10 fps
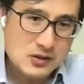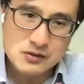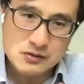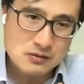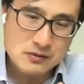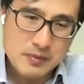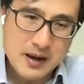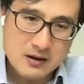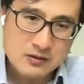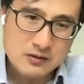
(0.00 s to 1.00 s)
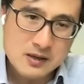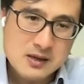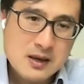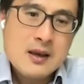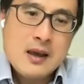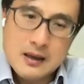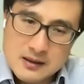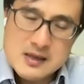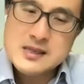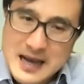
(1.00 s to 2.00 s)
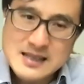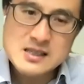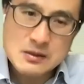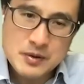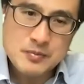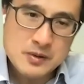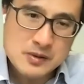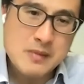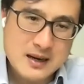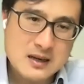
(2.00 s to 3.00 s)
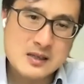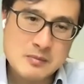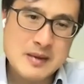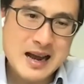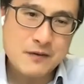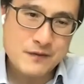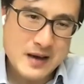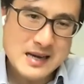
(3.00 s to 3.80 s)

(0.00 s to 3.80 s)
the thyroid to the pancreas. At least that's the proposed